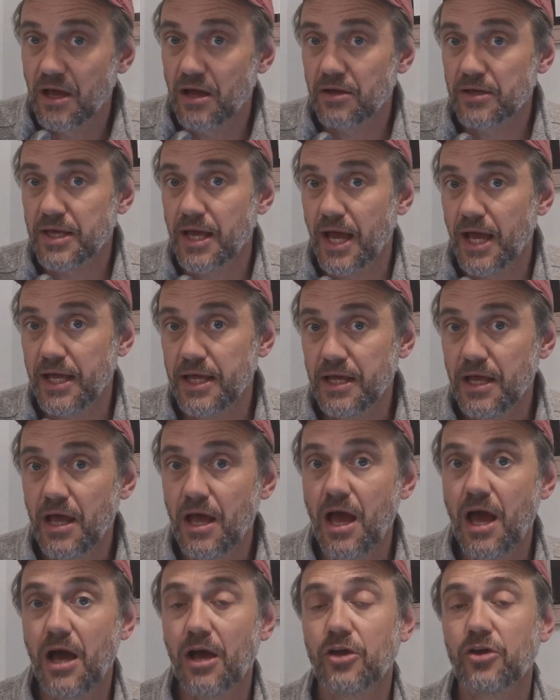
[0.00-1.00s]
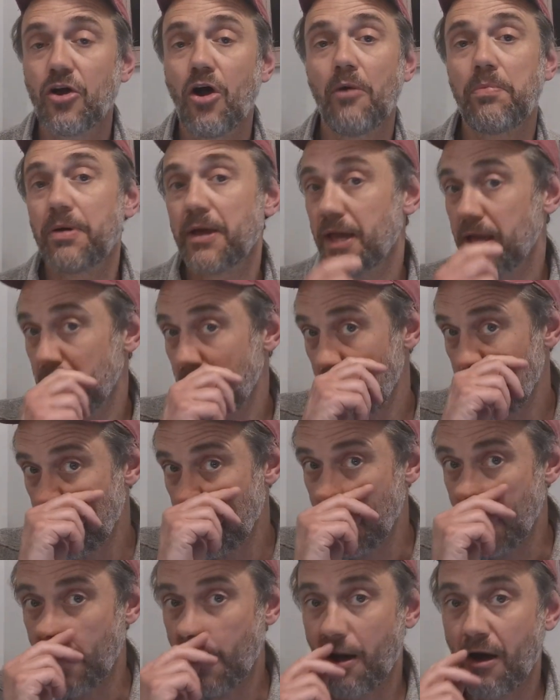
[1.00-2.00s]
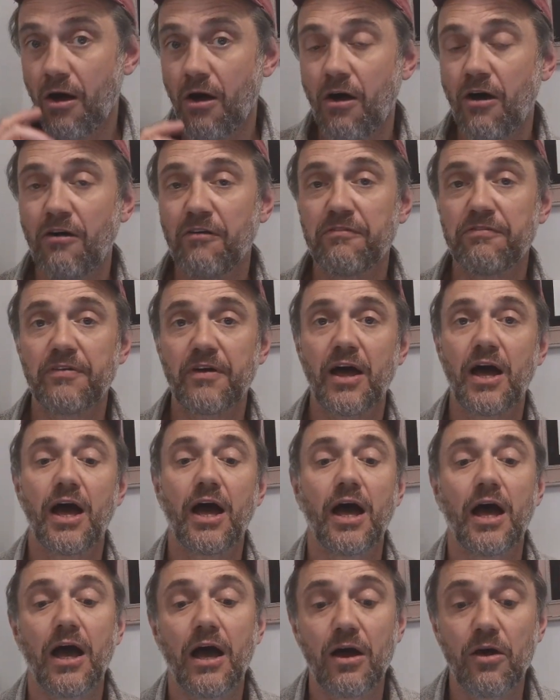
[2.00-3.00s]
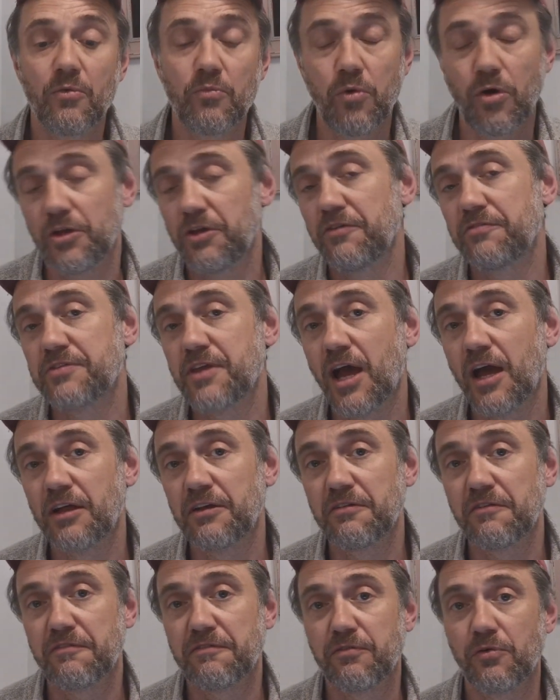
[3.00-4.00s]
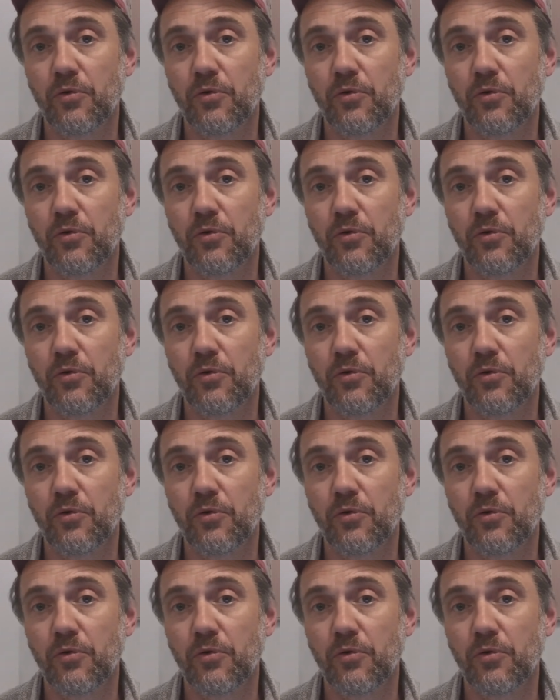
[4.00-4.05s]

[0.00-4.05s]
okay, a copy of uh, what you've done